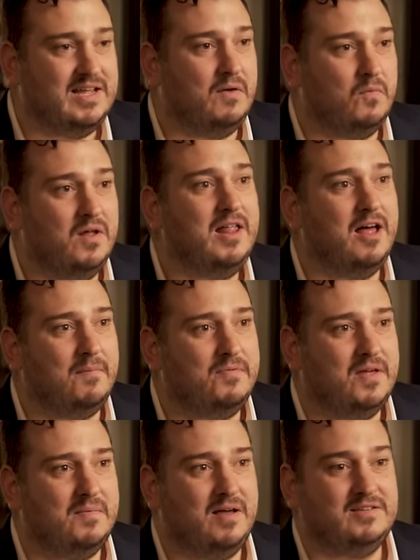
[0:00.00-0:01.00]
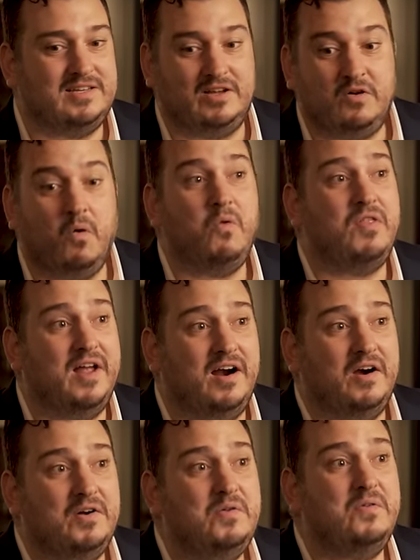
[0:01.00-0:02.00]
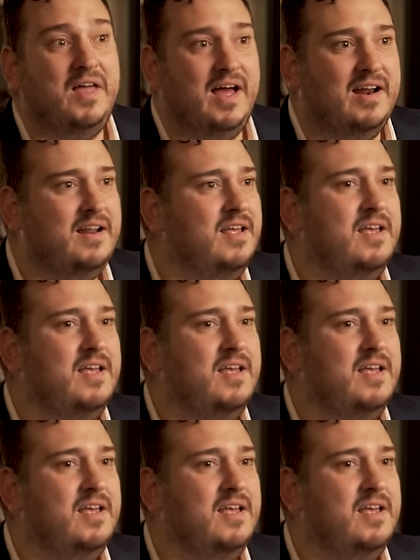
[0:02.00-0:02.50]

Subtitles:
that will help them, I'll say, go there, do that.